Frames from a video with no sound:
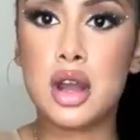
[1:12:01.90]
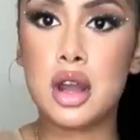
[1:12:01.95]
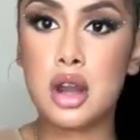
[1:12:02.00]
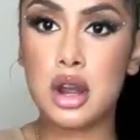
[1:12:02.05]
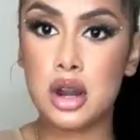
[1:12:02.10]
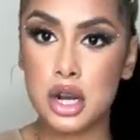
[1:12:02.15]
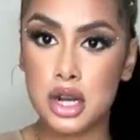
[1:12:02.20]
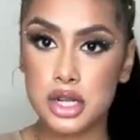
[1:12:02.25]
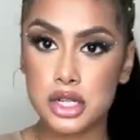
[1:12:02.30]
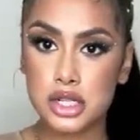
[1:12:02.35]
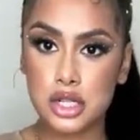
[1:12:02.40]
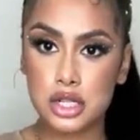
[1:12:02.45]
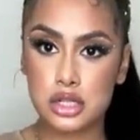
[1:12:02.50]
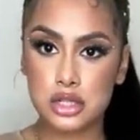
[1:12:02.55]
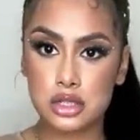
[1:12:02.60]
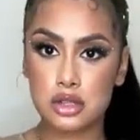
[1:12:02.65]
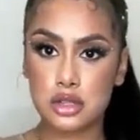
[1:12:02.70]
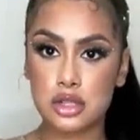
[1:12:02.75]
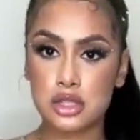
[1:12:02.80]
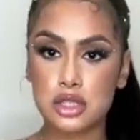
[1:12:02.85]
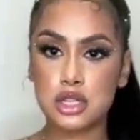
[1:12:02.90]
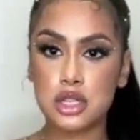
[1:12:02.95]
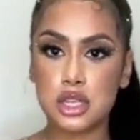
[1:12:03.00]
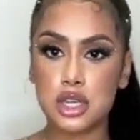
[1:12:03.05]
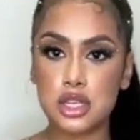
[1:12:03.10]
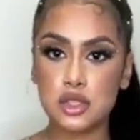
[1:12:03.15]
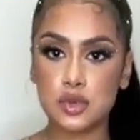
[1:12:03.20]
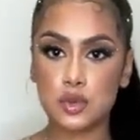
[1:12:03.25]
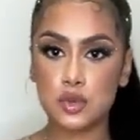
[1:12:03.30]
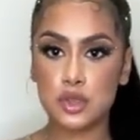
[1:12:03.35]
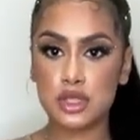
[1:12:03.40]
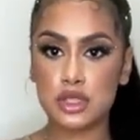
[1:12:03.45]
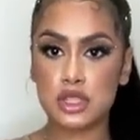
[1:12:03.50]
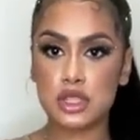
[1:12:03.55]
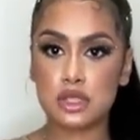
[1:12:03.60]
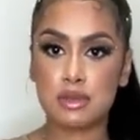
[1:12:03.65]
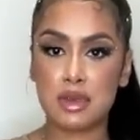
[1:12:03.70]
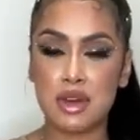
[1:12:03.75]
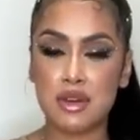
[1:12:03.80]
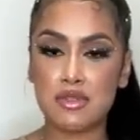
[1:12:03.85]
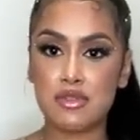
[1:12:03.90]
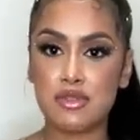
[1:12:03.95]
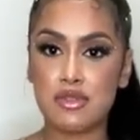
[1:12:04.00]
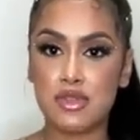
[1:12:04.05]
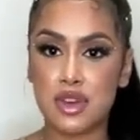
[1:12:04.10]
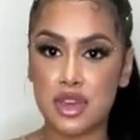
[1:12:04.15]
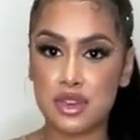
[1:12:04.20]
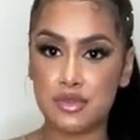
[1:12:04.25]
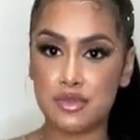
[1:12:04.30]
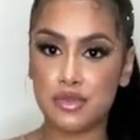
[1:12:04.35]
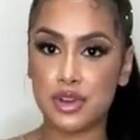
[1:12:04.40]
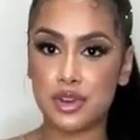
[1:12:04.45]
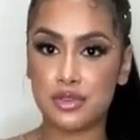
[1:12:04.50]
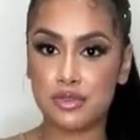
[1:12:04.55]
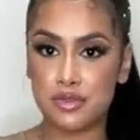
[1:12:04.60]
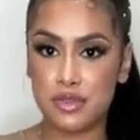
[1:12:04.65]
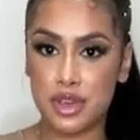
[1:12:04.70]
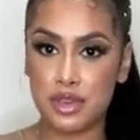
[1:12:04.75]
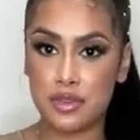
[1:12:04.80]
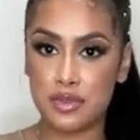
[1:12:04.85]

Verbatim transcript: All right, y'all, so these next ones is my favorite.